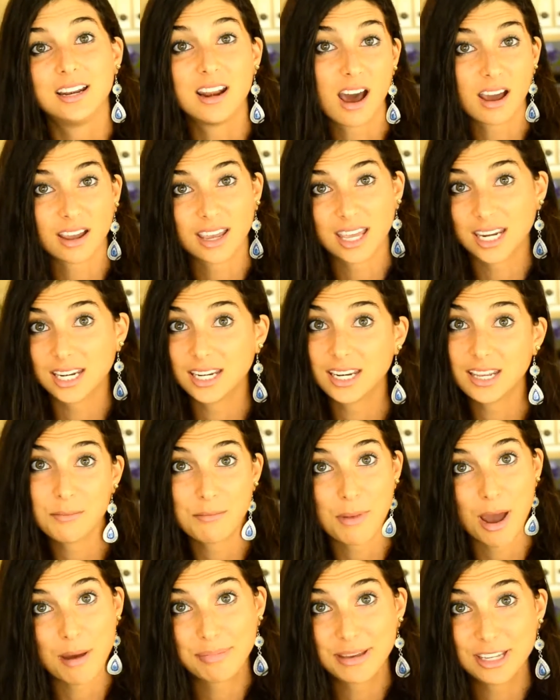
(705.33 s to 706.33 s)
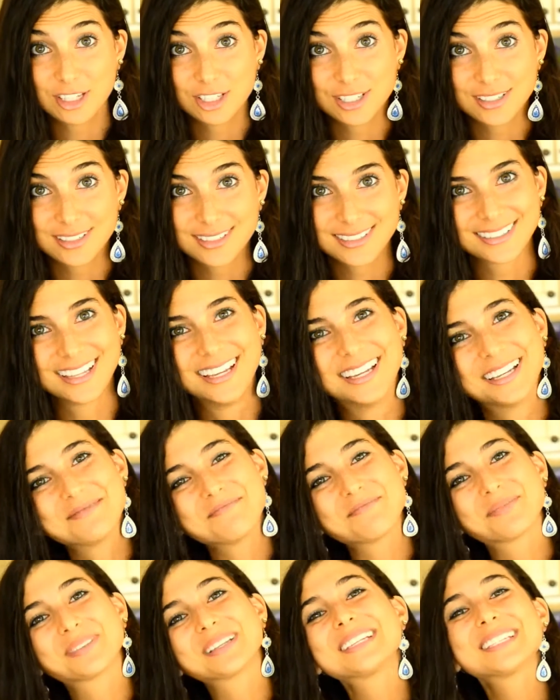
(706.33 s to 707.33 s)
not getting to eat my peaches,
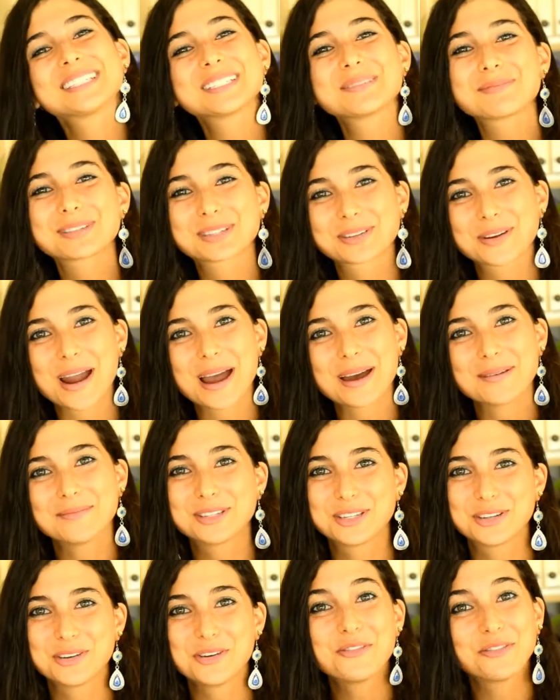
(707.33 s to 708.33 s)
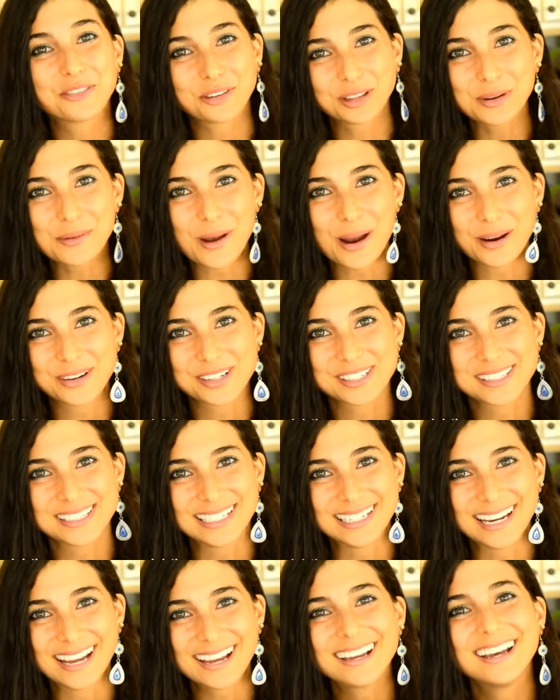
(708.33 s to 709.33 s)
please subscribe to Fully Raw
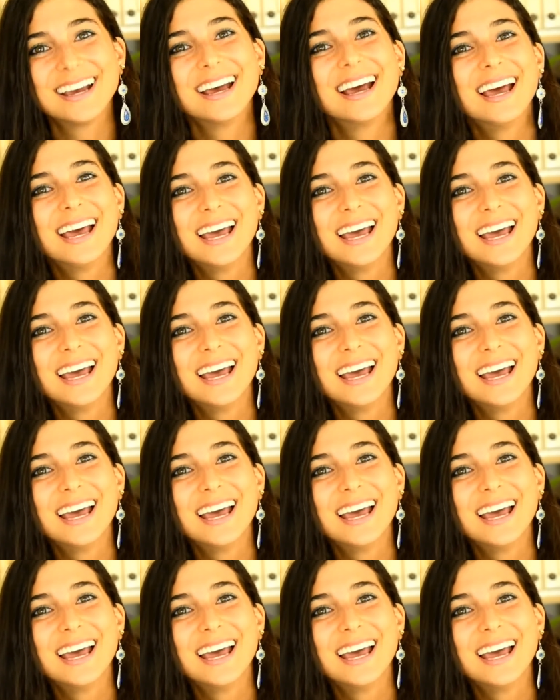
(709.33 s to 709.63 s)
Christina.